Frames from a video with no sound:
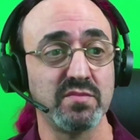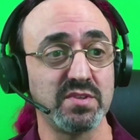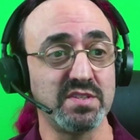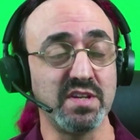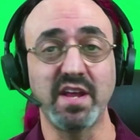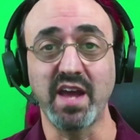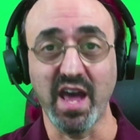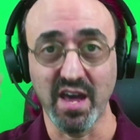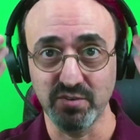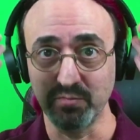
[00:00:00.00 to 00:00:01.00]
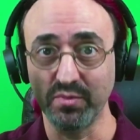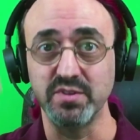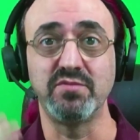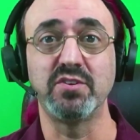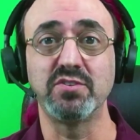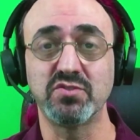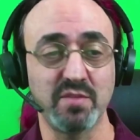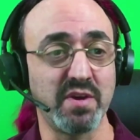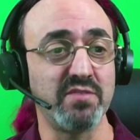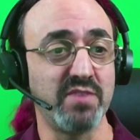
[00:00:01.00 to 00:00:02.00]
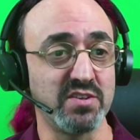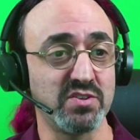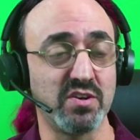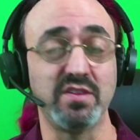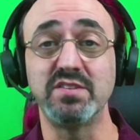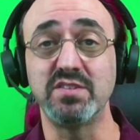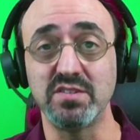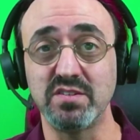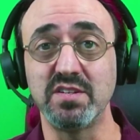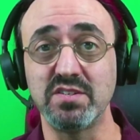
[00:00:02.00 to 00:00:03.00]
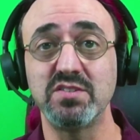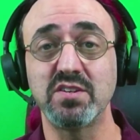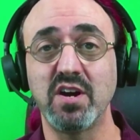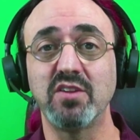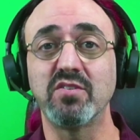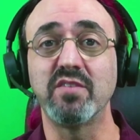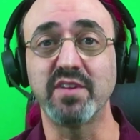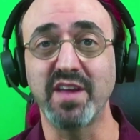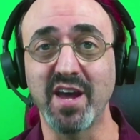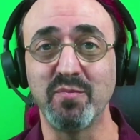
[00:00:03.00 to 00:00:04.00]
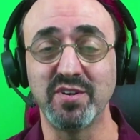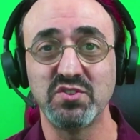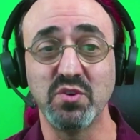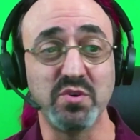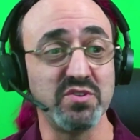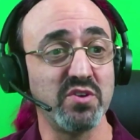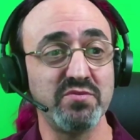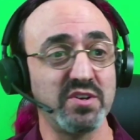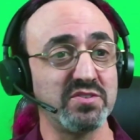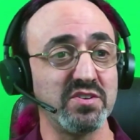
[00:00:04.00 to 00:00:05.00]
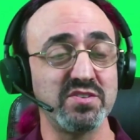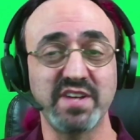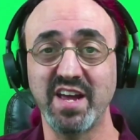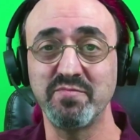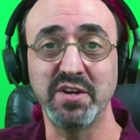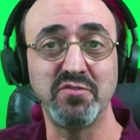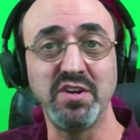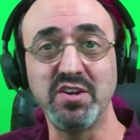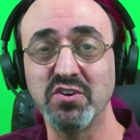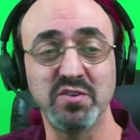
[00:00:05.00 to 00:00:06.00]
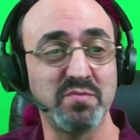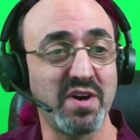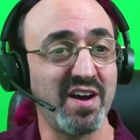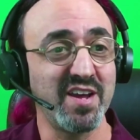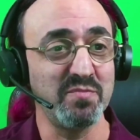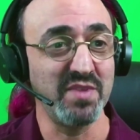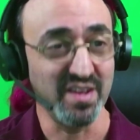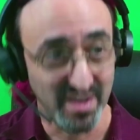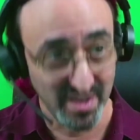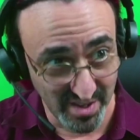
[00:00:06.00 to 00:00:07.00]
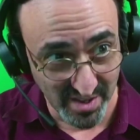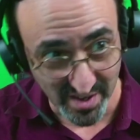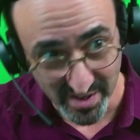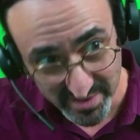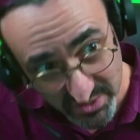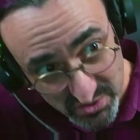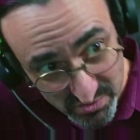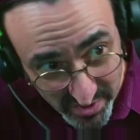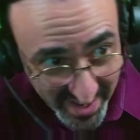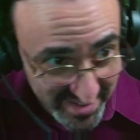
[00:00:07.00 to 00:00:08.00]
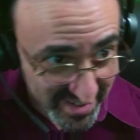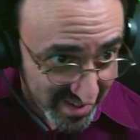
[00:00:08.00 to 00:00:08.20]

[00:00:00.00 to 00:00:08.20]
see that I haven't put the filter on my face at all. This is the color of the camera. So with no filters, I have my green curtain behind me. This red